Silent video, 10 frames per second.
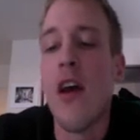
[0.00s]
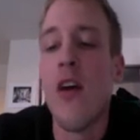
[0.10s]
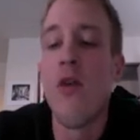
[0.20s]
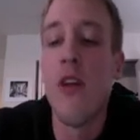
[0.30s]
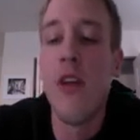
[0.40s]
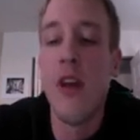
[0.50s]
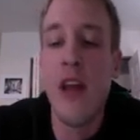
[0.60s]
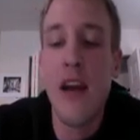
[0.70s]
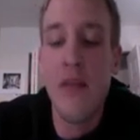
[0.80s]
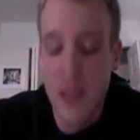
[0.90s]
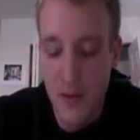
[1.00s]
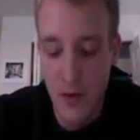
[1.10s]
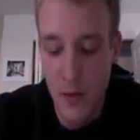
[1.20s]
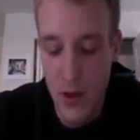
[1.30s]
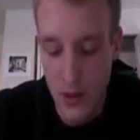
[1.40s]
Really, a lot of it's
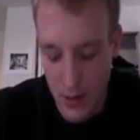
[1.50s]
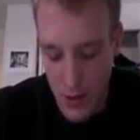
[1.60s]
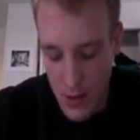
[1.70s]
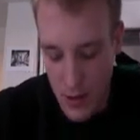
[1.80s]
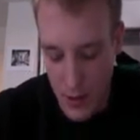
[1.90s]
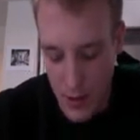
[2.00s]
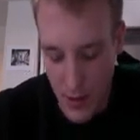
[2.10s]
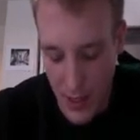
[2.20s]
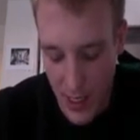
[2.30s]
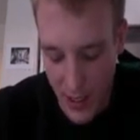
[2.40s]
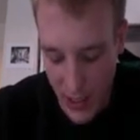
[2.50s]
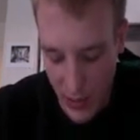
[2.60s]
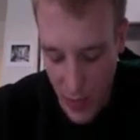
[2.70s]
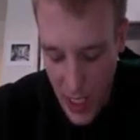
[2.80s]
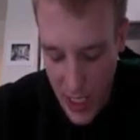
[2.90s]
from the
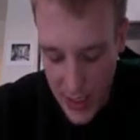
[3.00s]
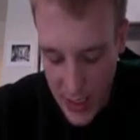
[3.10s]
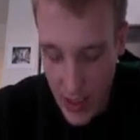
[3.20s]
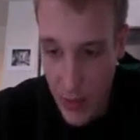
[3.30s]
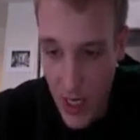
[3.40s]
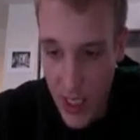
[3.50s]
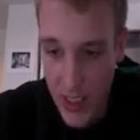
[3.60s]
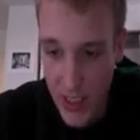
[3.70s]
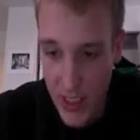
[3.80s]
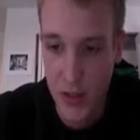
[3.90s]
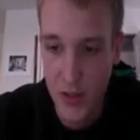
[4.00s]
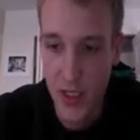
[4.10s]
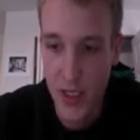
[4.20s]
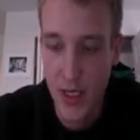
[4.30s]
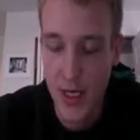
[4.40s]
ketone bodies that your body's producing.